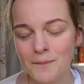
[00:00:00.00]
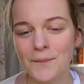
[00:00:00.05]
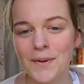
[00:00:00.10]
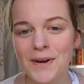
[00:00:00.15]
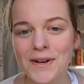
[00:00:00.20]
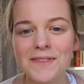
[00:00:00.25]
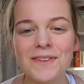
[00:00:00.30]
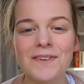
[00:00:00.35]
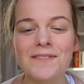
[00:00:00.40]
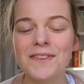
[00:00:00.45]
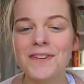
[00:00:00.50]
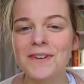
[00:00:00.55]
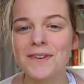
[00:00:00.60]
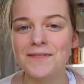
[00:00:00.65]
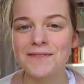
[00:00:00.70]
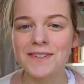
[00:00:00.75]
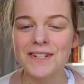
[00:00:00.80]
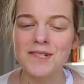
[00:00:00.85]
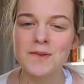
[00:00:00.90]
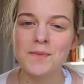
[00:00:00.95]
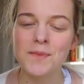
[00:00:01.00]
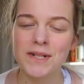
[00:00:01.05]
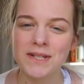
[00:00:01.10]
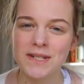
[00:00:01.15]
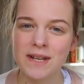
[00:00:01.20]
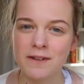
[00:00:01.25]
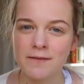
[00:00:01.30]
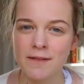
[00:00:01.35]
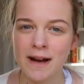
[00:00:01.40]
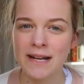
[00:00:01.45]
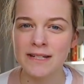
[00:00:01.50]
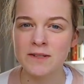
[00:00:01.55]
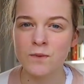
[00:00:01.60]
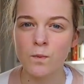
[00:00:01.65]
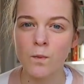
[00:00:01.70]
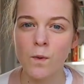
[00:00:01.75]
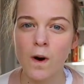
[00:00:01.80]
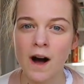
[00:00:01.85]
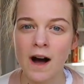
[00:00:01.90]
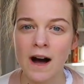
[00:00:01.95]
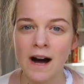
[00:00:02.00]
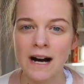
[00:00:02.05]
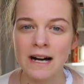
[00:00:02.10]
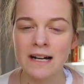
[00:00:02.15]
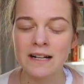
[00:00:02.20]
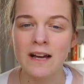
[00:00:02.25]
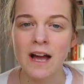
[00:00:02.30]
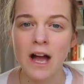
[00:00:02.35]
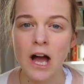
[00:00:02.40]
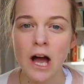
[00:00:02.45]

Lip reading: Both of the non-fiction books I read were